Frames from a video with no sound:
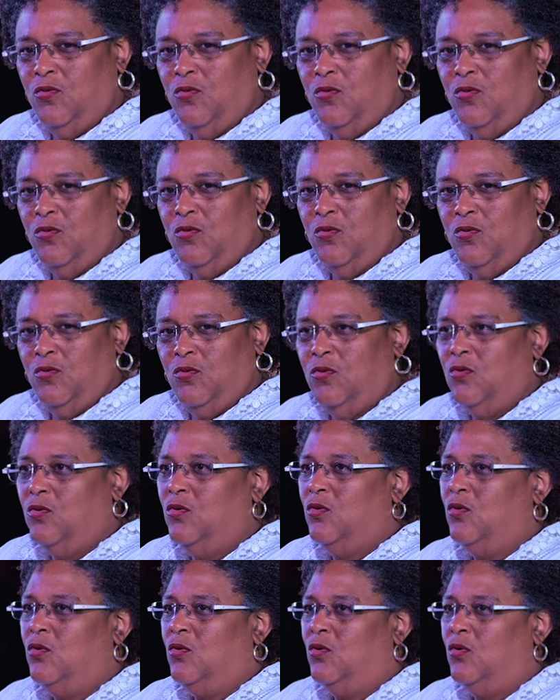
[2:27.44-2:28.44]

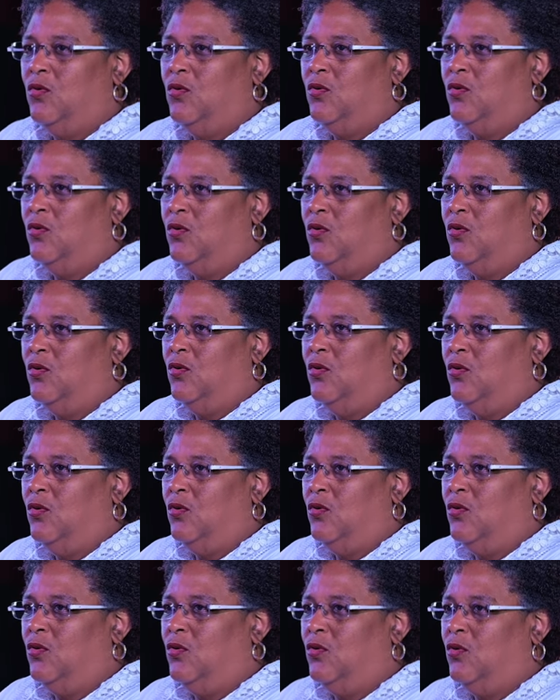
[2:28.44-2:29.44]

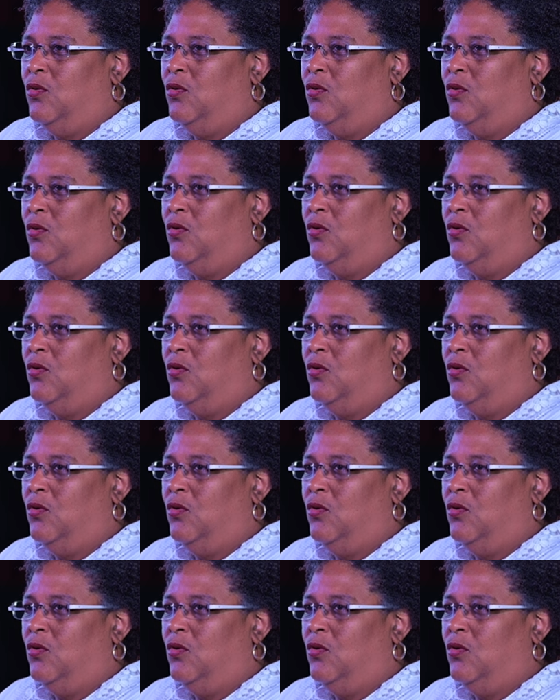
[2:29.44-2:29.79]
Nobody speaks.